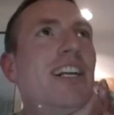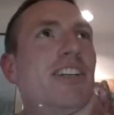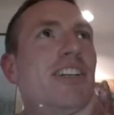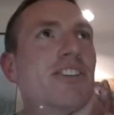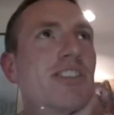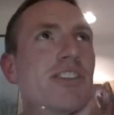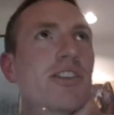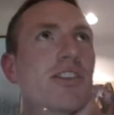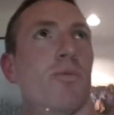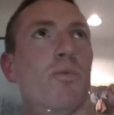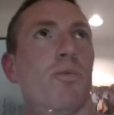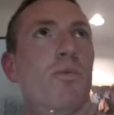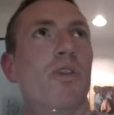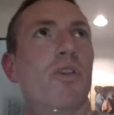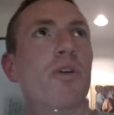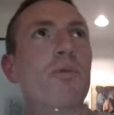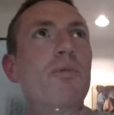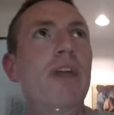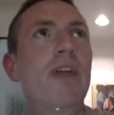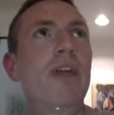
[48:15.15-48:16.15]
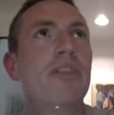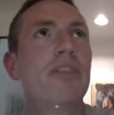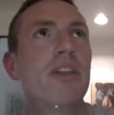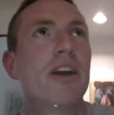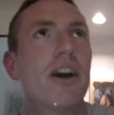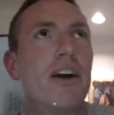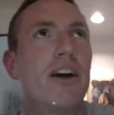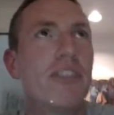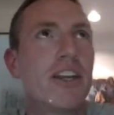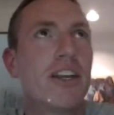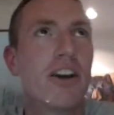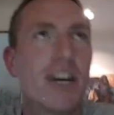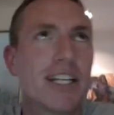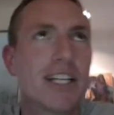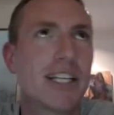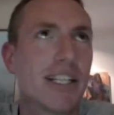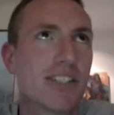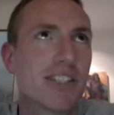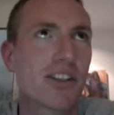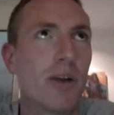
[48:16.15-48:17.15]
interesting. So in the
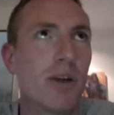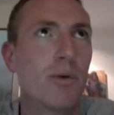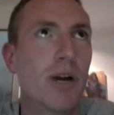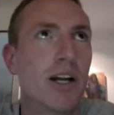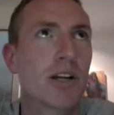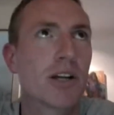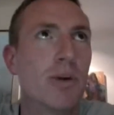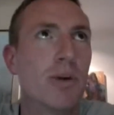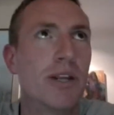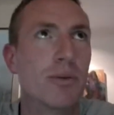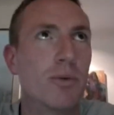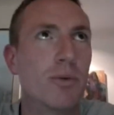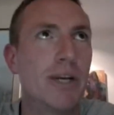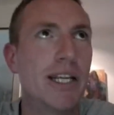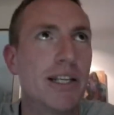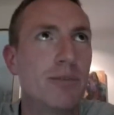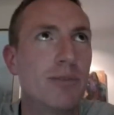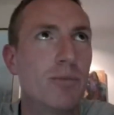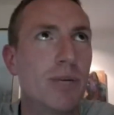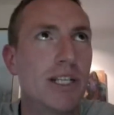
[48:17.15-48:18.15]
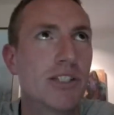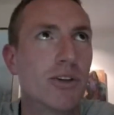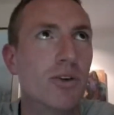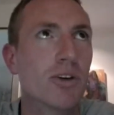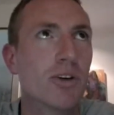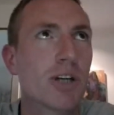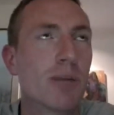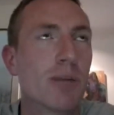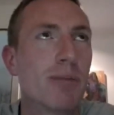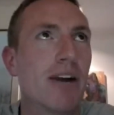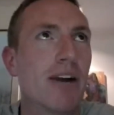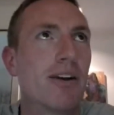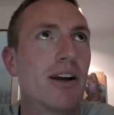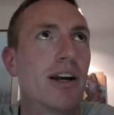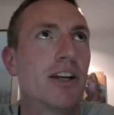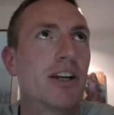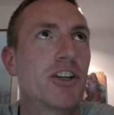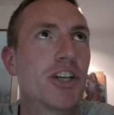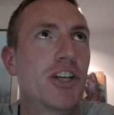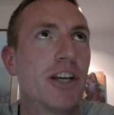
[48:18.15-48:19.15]
ideas I work with, we talk about
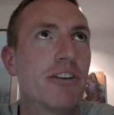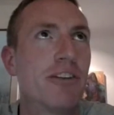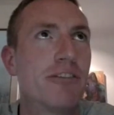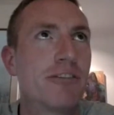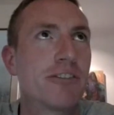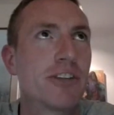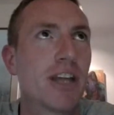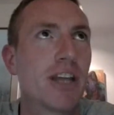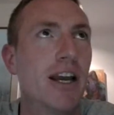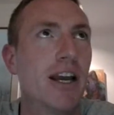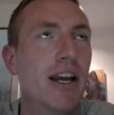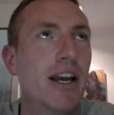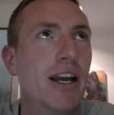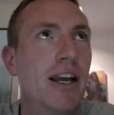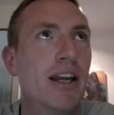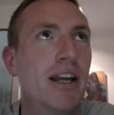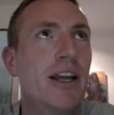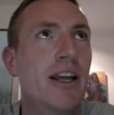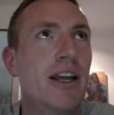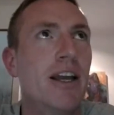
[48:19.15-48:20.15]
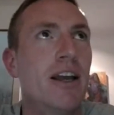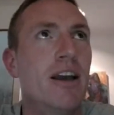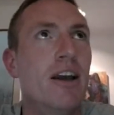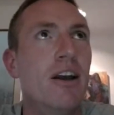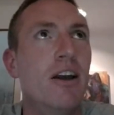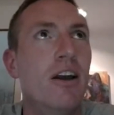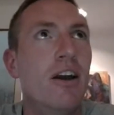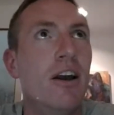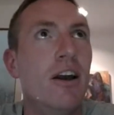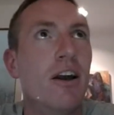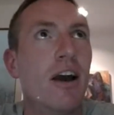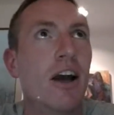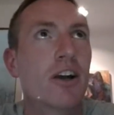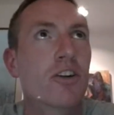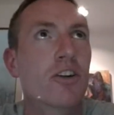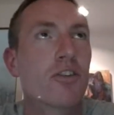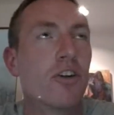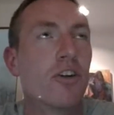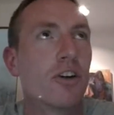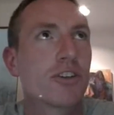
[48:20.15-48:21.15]
a shift
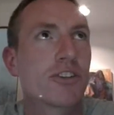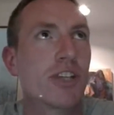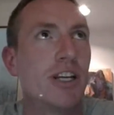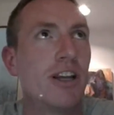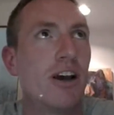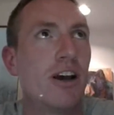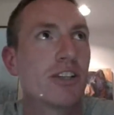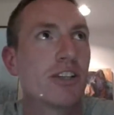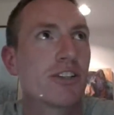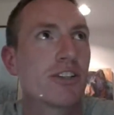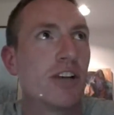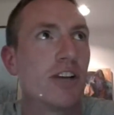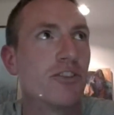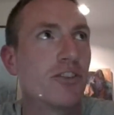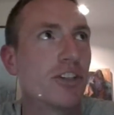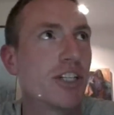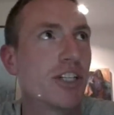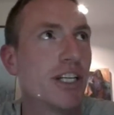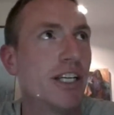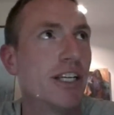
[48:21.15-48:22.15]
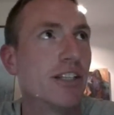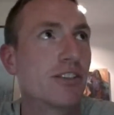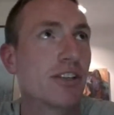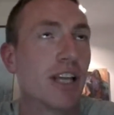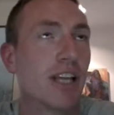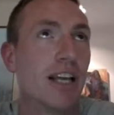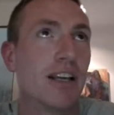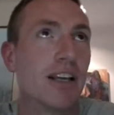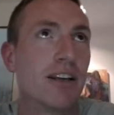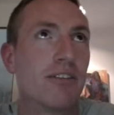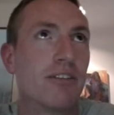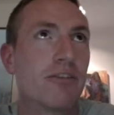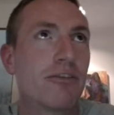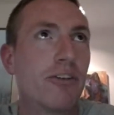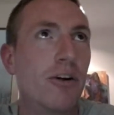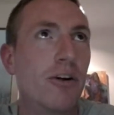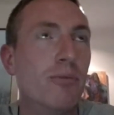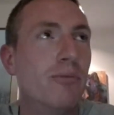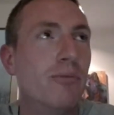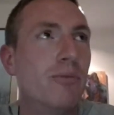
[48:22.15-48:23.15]
across the last 100 years
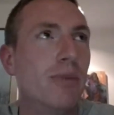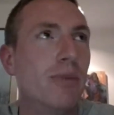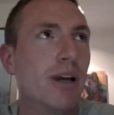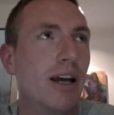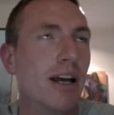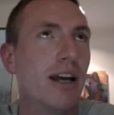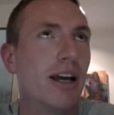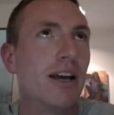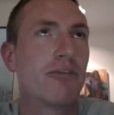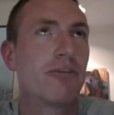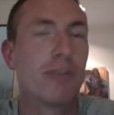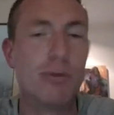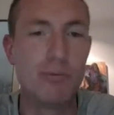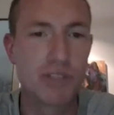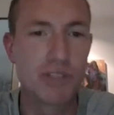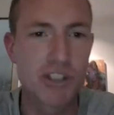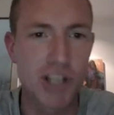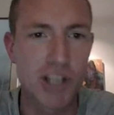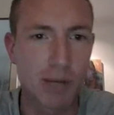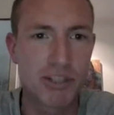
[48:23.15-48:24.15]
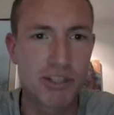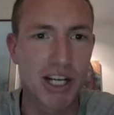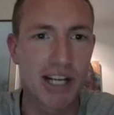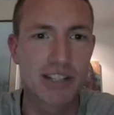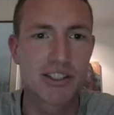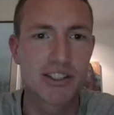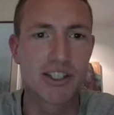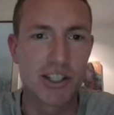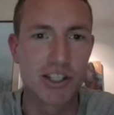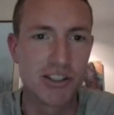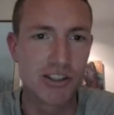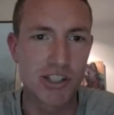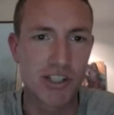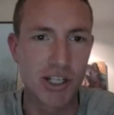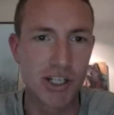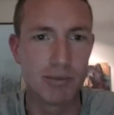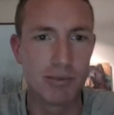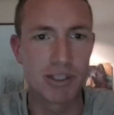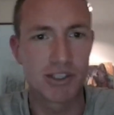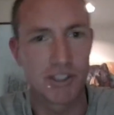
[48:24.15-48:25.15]
from subject to
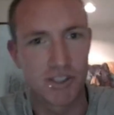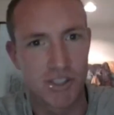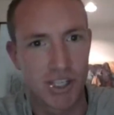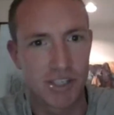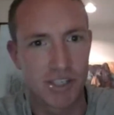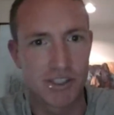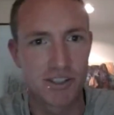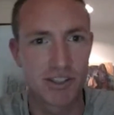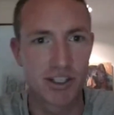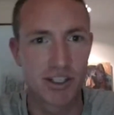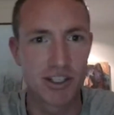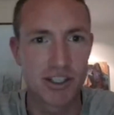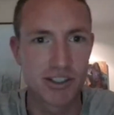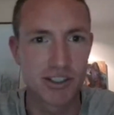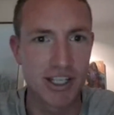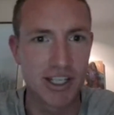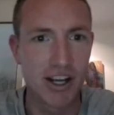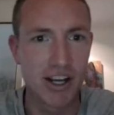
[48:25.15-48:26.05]
consumer to citizen, as the